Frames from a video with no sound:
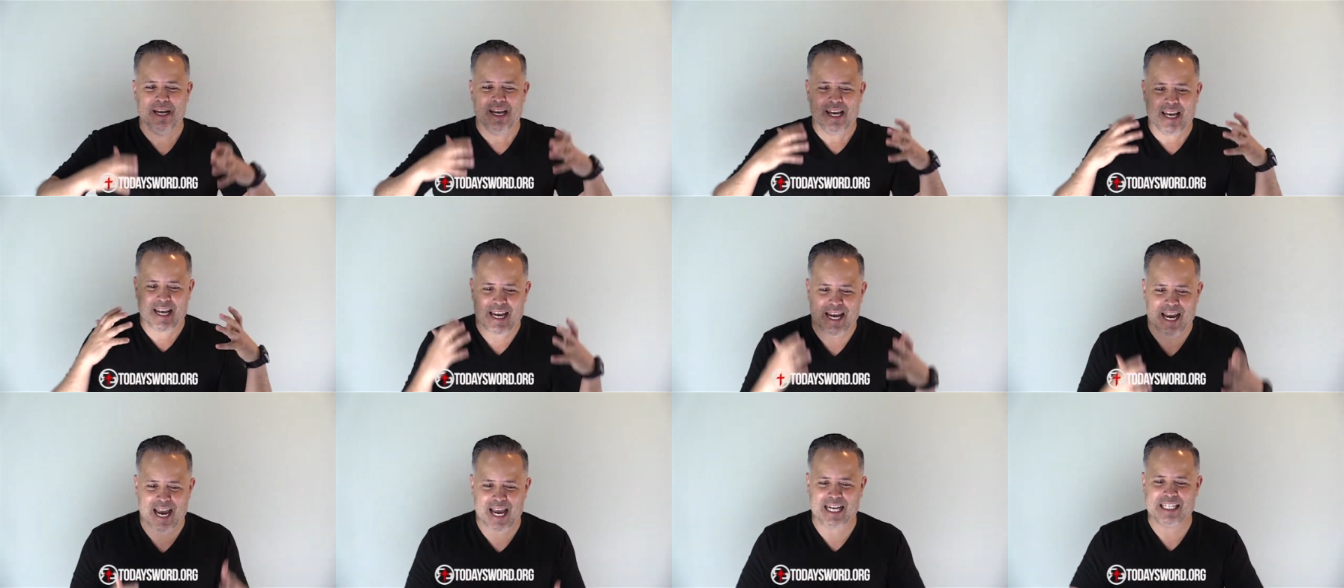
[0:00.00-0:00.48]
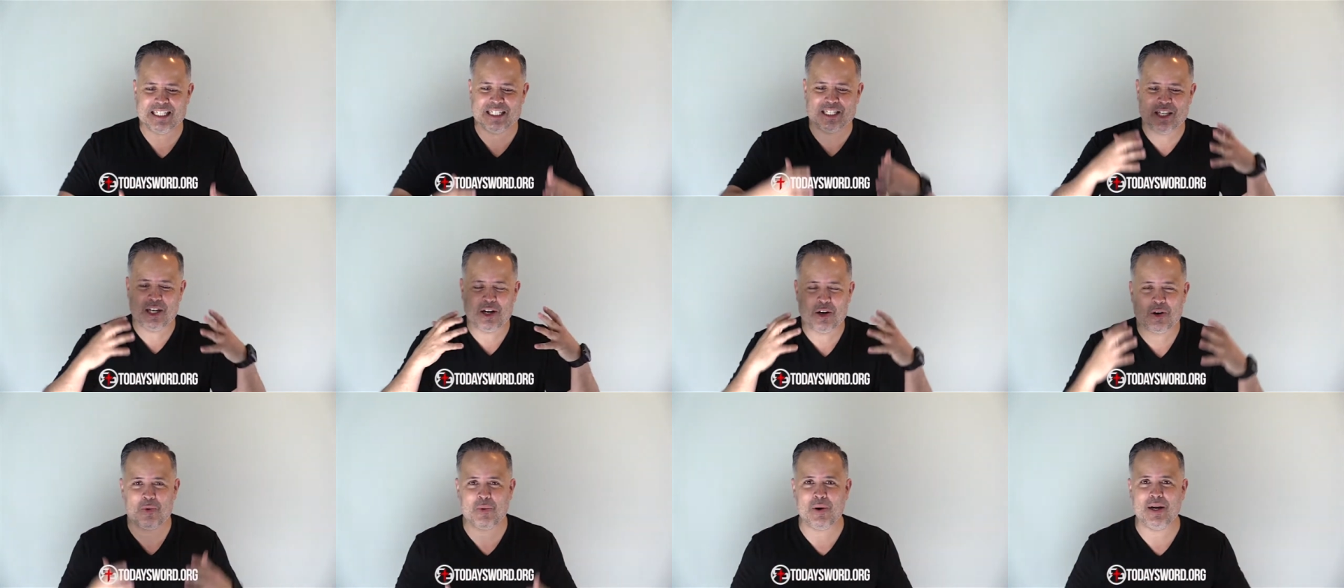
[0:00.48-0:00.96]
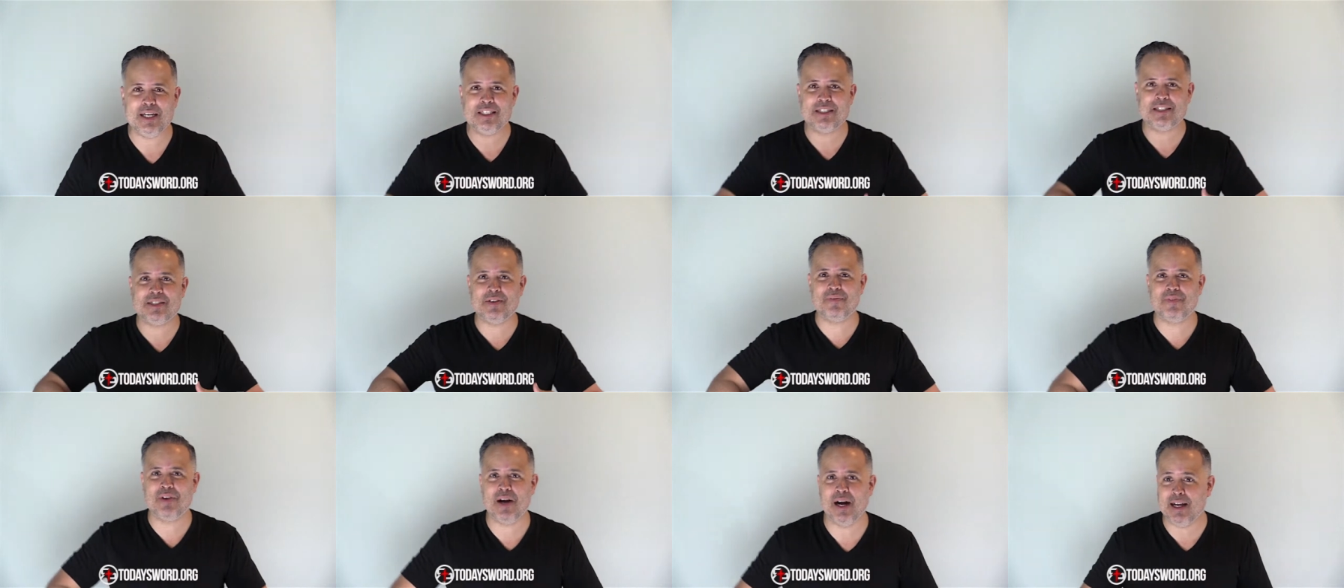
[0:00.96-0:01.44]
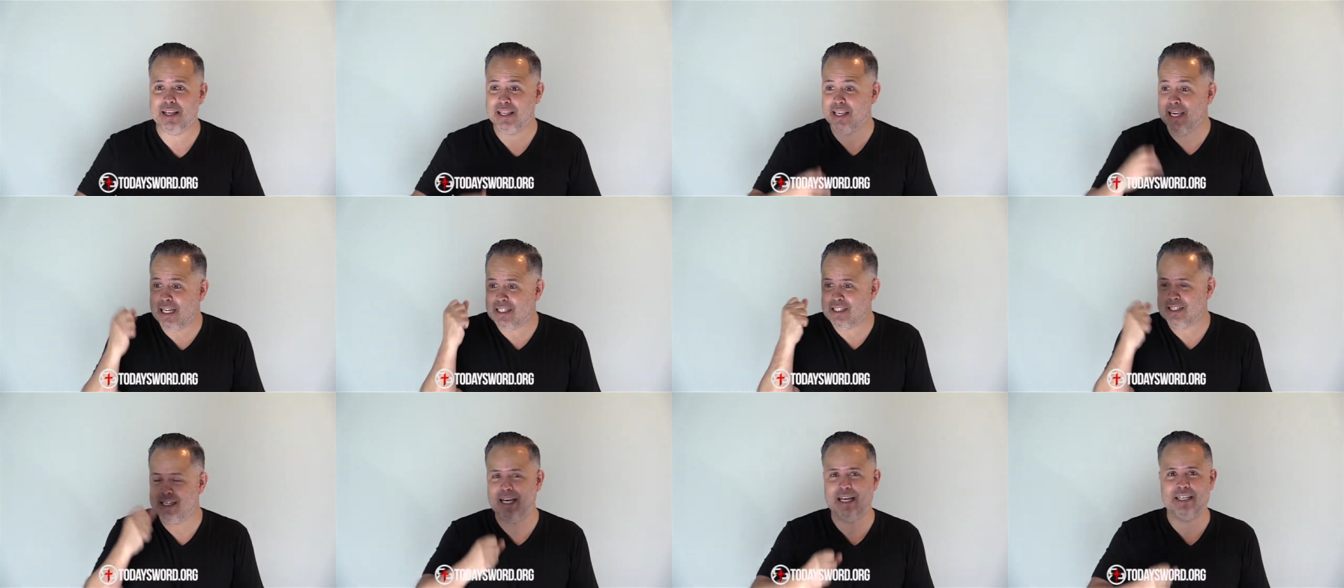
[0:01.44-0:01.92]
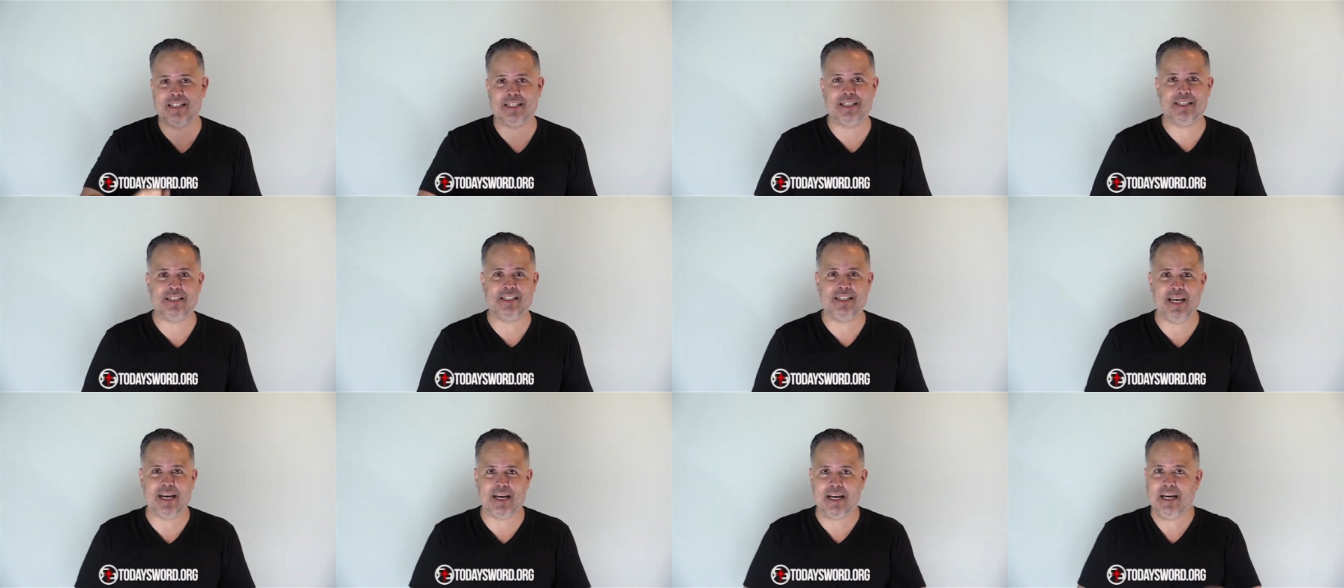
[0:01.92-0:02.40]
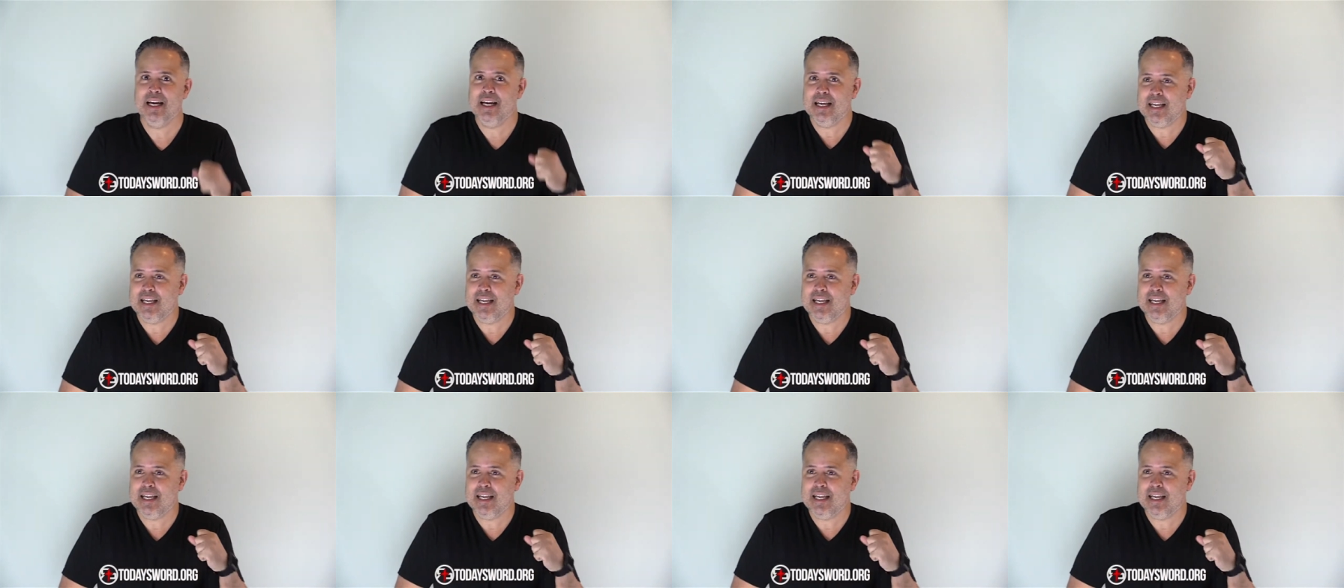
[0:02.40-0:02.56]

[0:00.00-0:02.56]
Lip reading: He has the grace of God. Yes, he has a stick.